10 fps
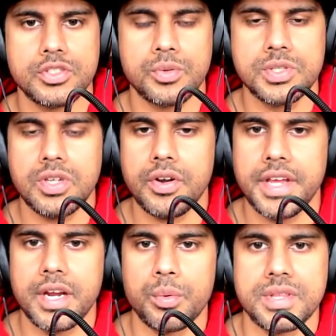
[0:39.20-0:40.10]
so we're starting
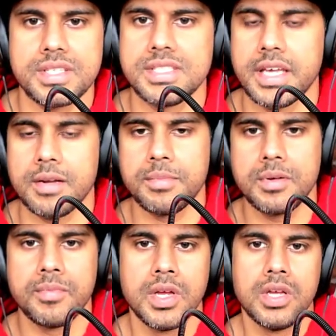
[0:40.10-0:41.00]
here with the setup.
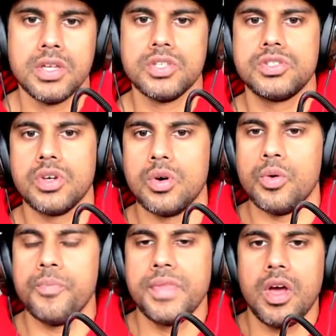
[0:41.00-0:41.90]
So
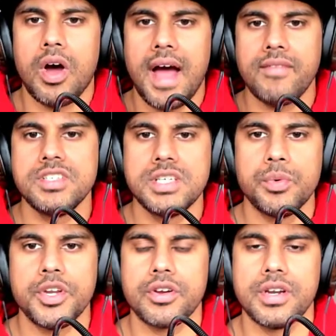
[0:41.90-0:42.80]
obviously
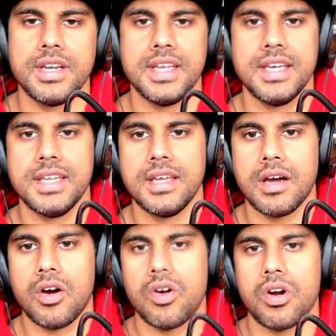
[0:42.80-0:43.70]
what you're gonna need
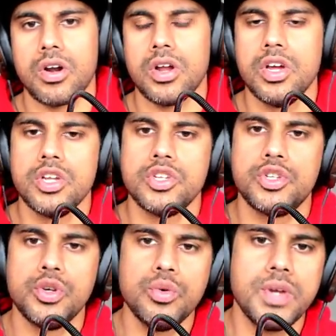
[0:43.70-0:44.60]
are
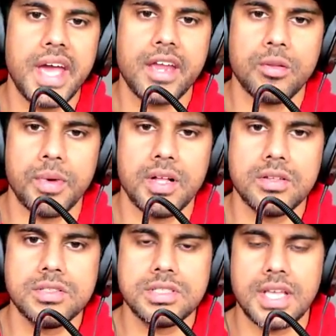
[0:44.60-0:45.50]
two
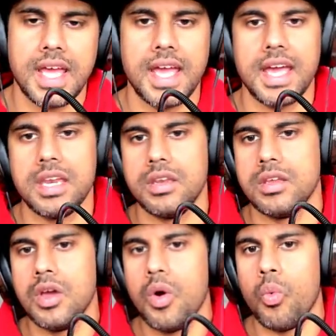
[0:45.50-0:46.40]
kettlebells and
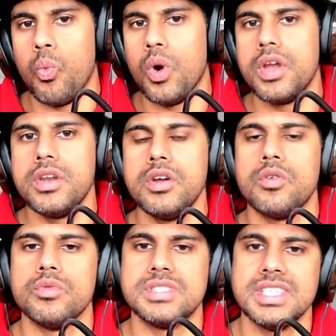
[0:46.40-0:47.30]
one
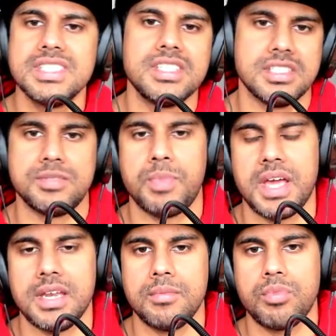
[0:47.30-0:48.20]
resistance
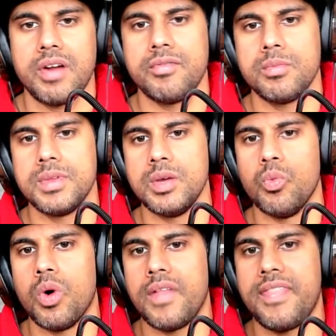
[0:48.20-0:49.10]
band, preferably
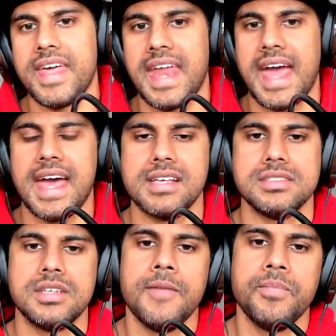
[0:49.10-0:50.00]
one that
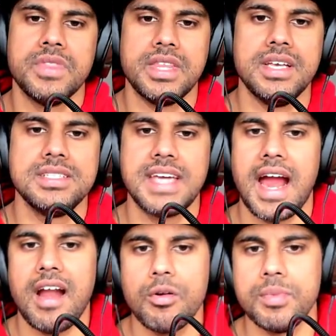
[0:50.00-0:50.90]
has these
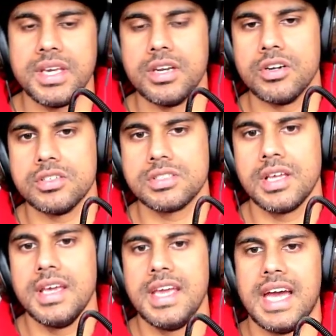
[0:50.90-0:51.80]
carabiners
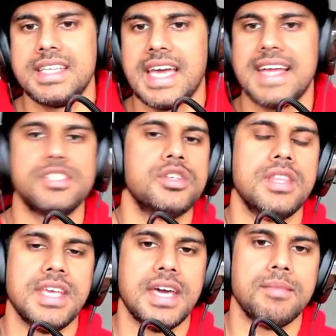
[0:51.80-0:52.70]
attached to
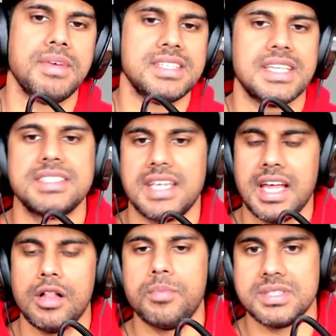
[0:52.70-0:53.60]
the end because that's gonna
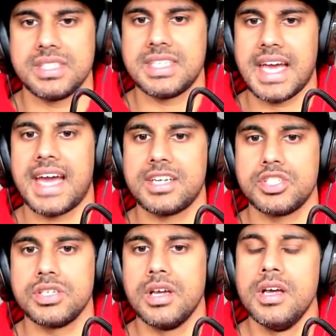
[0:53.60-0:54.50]
help us attach